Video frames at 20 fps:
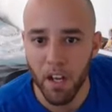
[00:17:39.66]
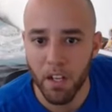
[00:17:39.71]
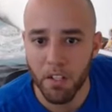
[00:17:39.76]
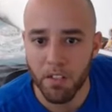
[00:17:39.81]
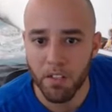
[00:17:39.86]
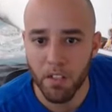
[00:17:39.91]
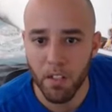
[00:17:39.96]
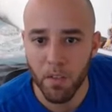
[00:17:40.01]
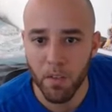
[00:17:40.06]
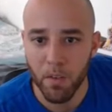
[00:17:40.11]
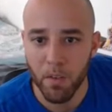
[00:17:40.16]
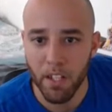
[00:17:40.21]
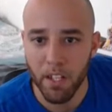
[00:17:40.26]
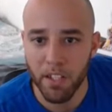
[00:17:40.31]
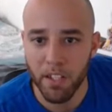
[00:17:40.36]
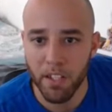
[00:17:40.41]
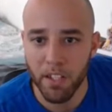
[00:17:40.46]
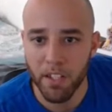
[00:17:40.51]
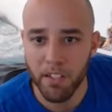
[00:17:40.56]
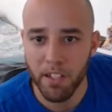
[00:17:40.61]
So we
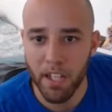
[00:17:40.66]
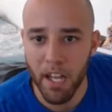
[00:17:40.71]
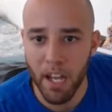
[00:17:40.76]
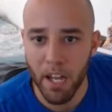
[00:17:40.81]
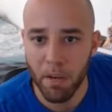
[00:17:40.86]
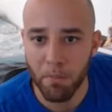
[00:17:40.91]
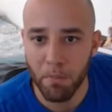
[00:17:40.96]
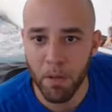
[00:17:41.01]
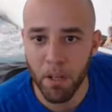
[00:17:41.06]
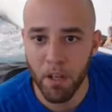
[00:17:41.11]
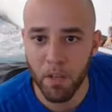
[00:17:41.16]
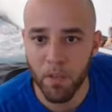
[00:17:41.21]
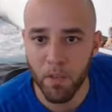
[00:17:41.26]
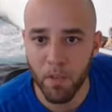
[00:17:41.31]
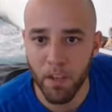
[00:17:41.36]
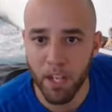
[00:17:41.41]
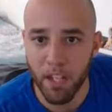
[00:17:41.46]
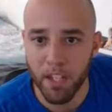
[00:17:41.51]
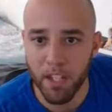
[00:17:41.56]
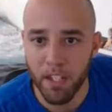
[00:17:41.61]
get the attack buff.
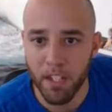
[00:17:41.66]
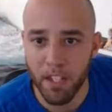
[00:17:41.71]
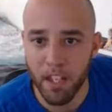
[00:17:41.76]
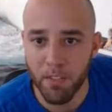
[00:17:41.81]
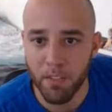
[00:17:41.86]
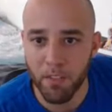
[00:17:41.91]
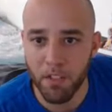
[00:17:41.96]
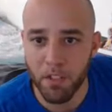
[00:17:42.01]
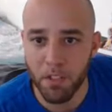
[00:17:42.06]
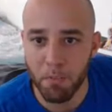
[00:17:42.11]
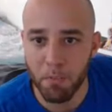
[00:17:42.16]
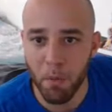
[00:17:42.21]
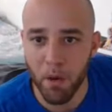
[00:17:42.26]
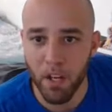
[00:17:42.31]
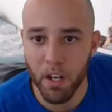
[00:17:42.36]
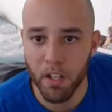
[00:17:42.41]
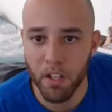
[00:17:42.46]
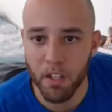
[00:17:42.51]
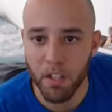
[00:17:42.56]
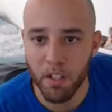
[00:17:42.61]
We got the defense
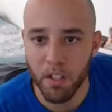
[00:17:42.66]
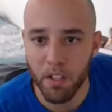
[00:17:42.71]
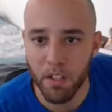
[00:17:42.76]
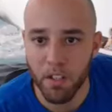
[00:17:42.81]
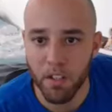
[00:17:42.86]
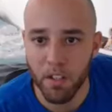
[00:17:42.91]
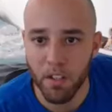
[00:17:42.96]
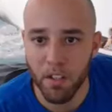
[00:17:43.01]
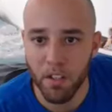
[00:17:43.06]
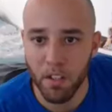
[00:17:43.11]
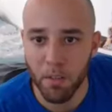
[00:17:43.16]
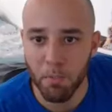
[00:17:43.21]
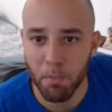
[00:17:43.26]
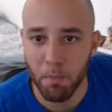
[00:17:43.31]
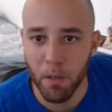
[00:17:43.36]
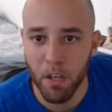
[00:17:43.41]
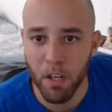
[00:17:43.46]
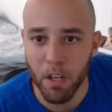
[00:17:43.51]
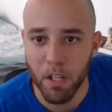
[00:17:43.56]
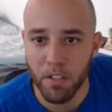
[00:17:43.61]
break on the
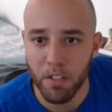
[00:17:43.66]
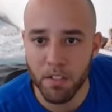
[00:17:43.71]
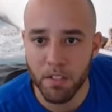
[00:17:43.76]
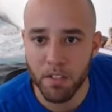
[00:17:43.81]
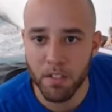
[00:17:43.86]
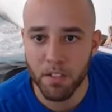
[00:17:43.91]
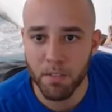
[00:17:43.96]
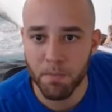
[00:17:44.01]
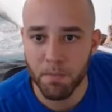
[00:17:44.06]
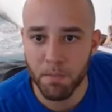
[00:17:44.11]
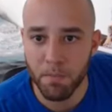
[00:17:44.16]
boss.